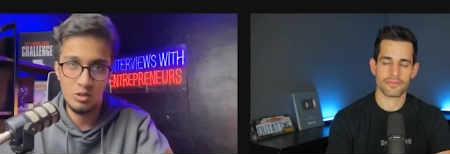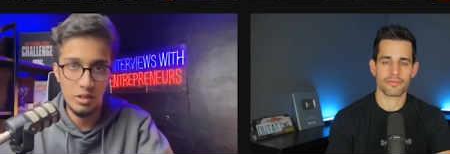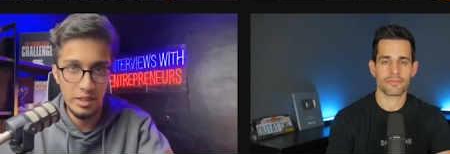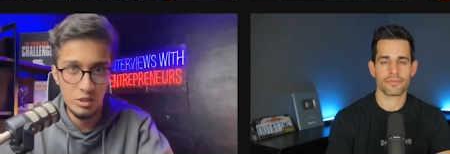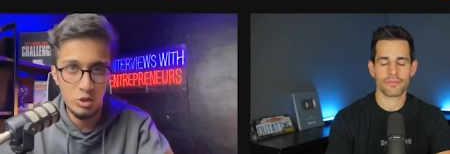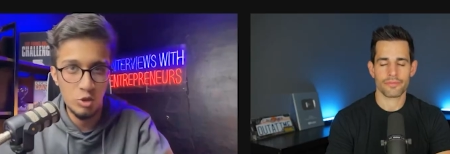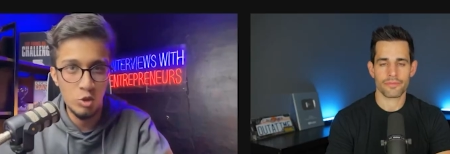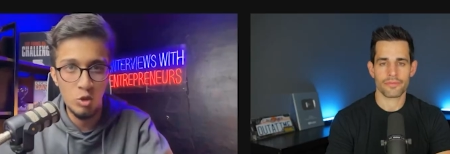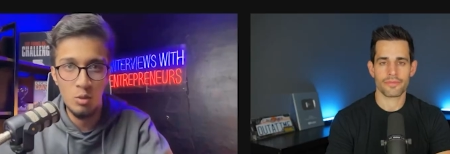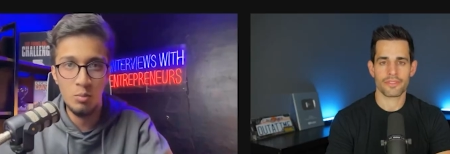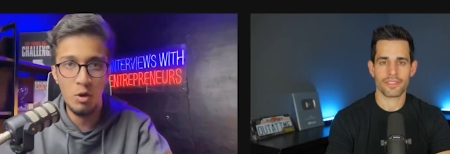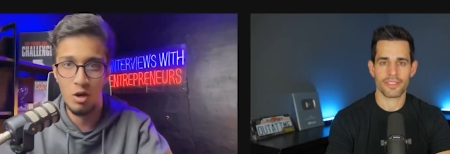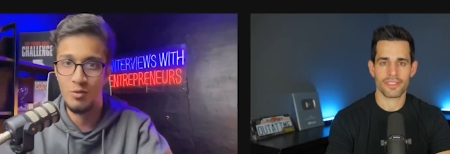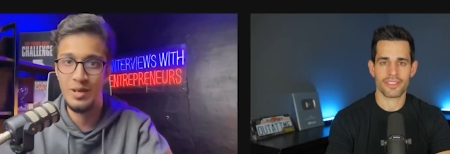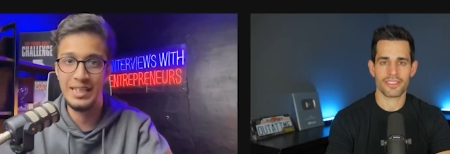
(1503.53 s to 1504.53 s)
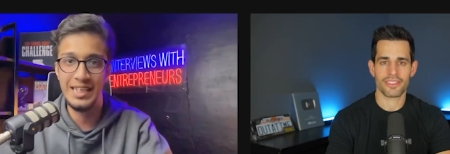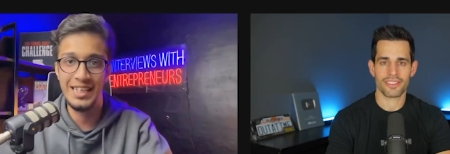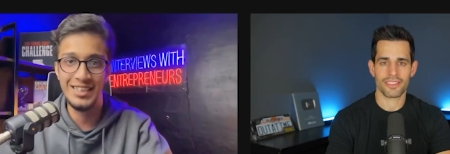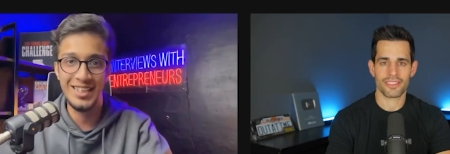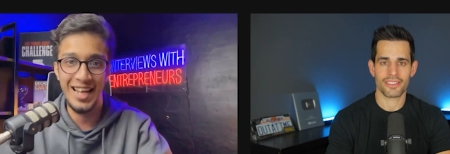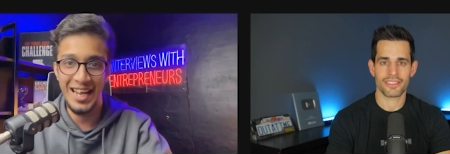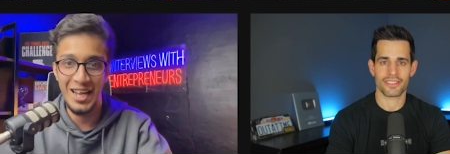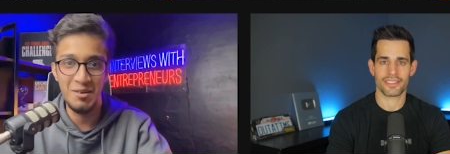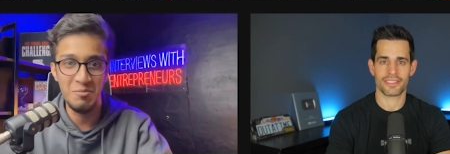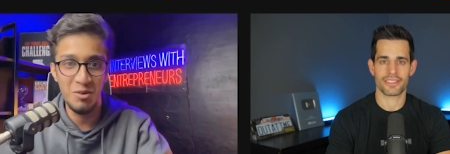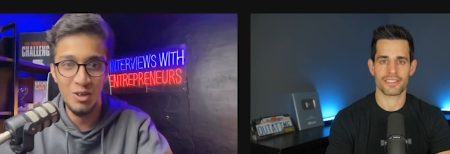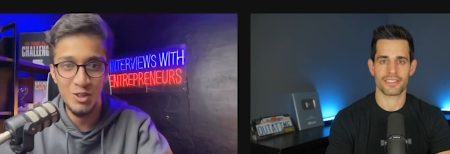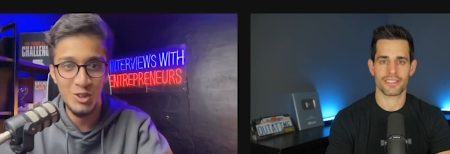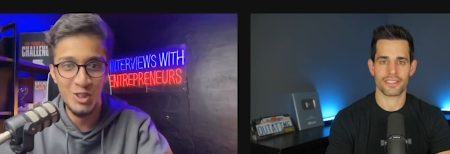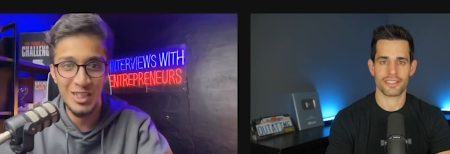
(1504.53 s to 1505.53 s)
Speaker 1: at Zoom or whether it's like in
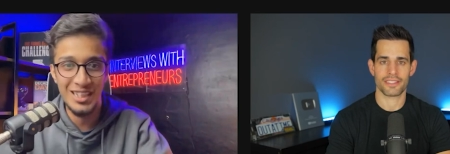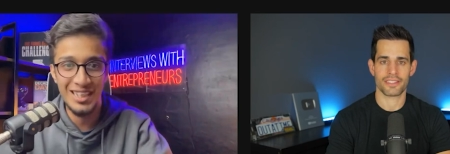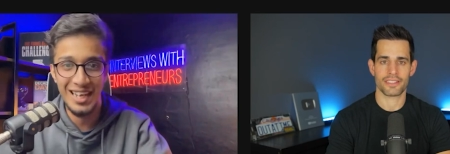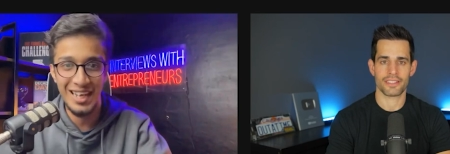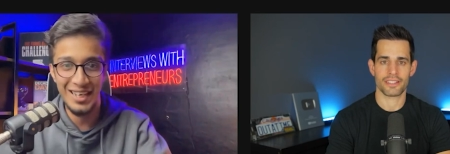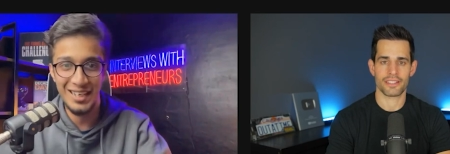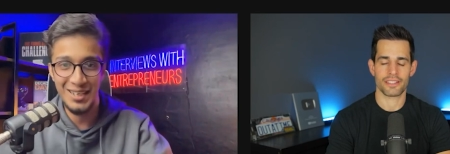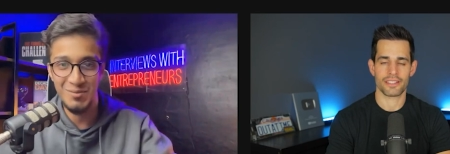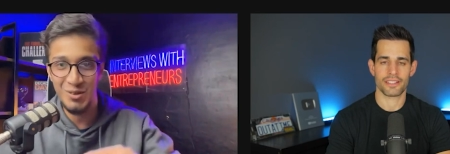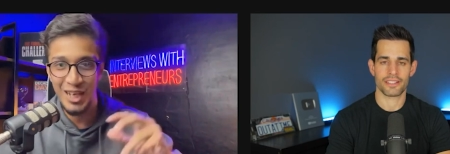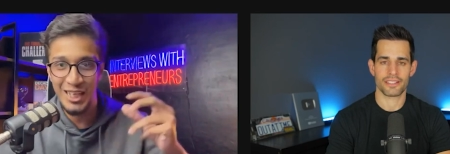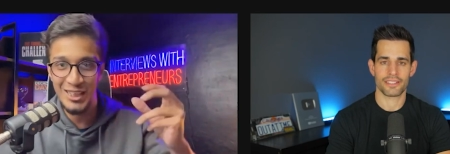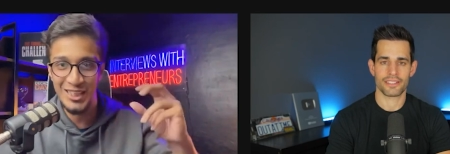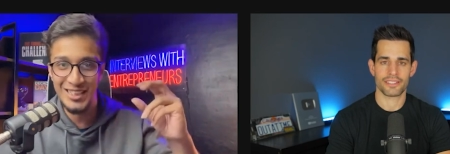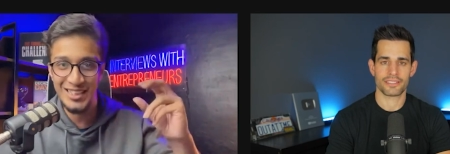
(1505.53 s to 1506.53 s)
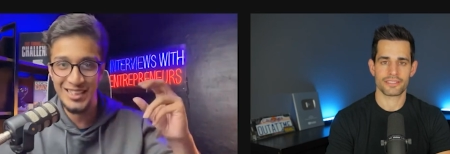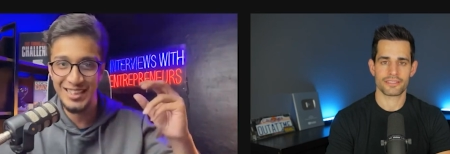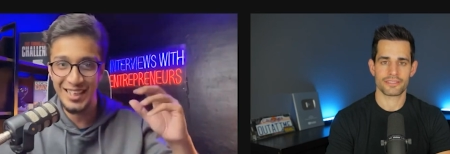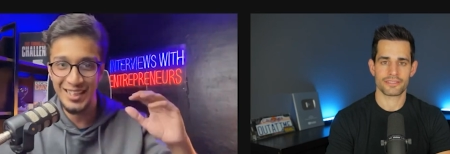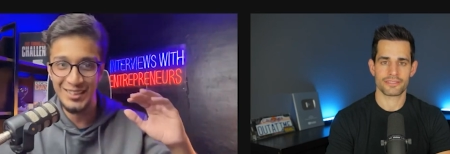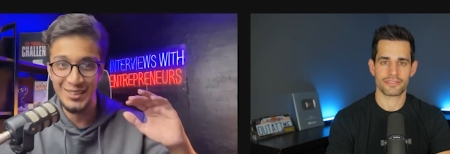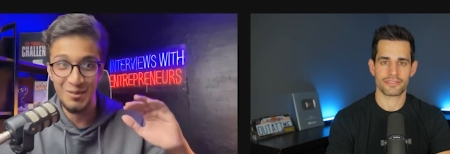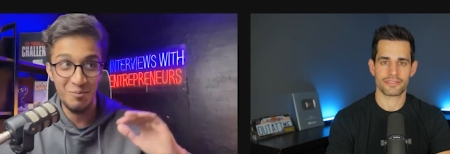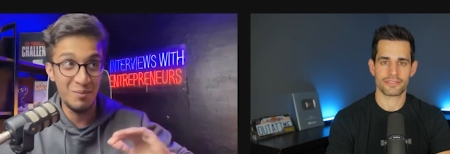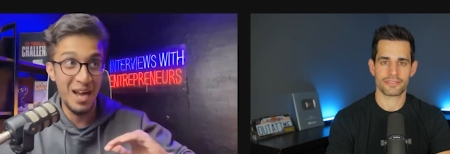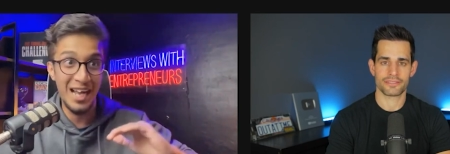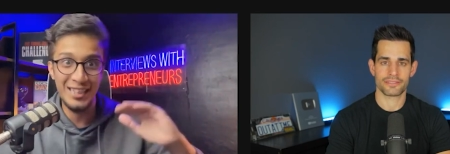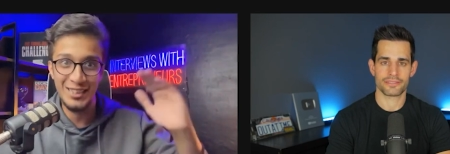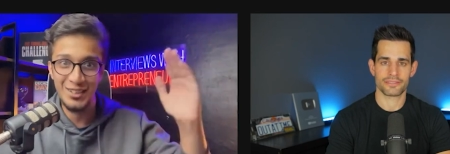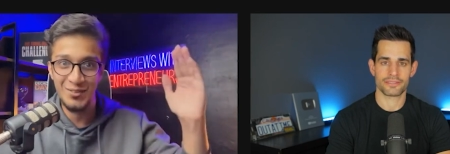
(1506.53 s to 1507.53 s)
person, like communication is is the
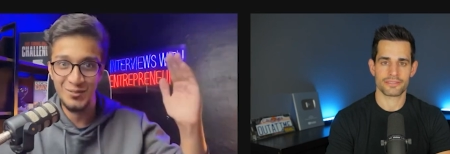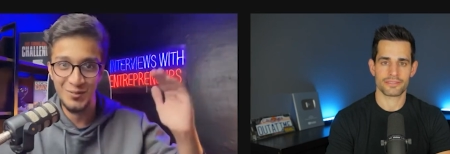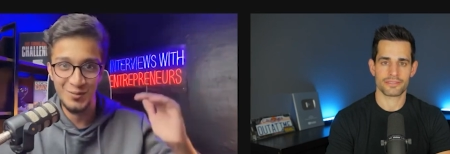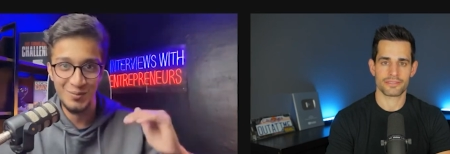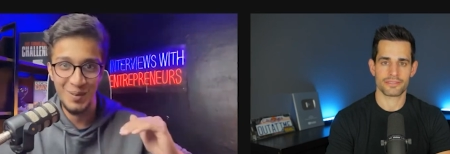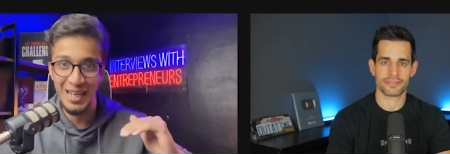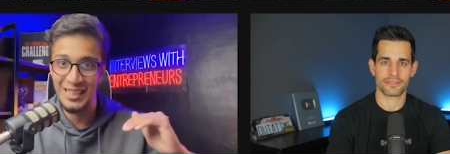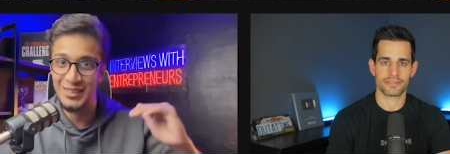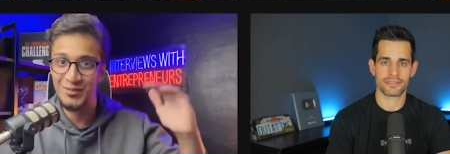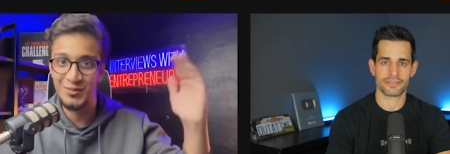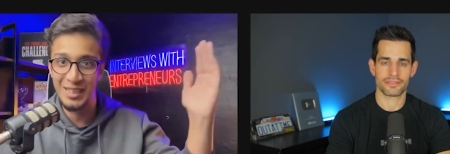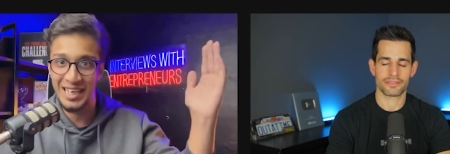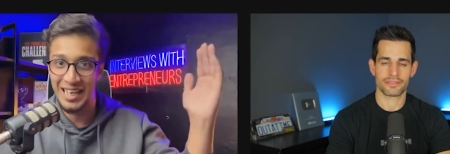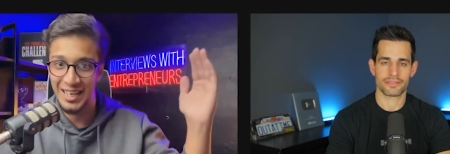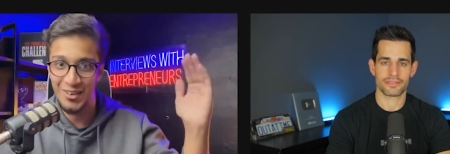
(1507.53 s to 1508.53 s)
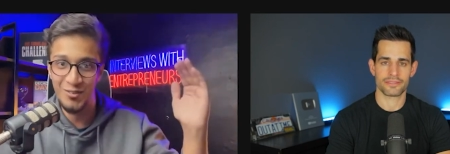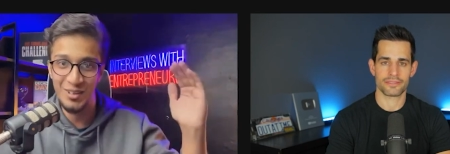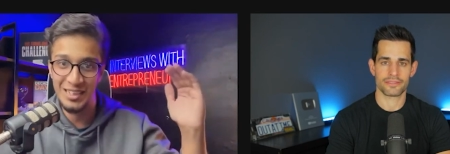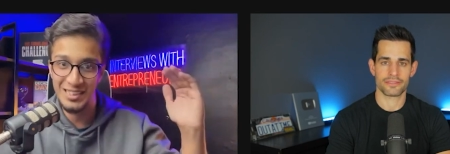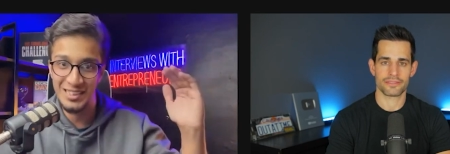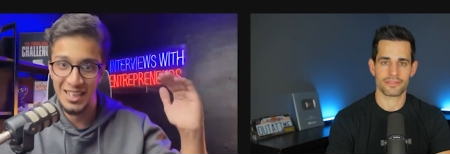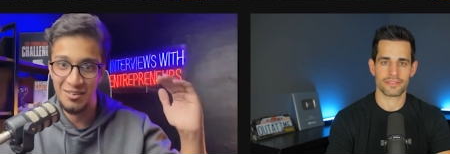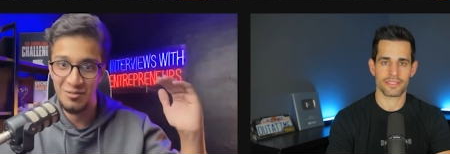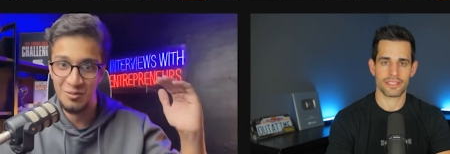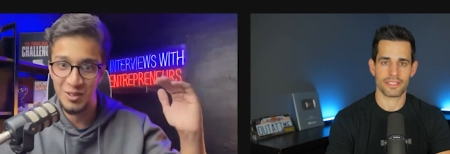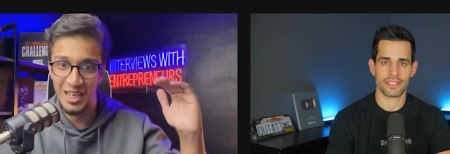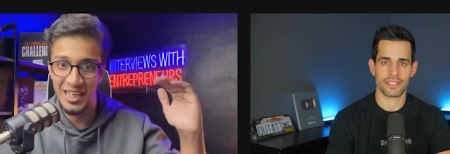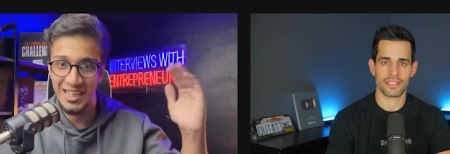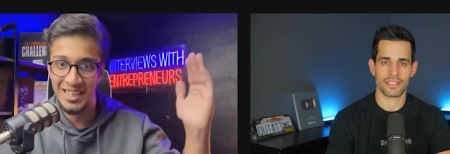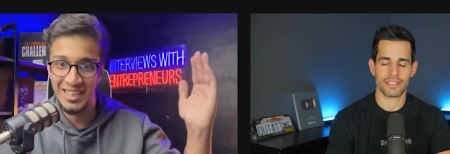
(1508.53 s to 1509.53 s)
massive massive thing in of itself,
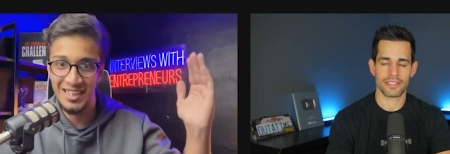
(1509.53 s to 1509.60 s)
right?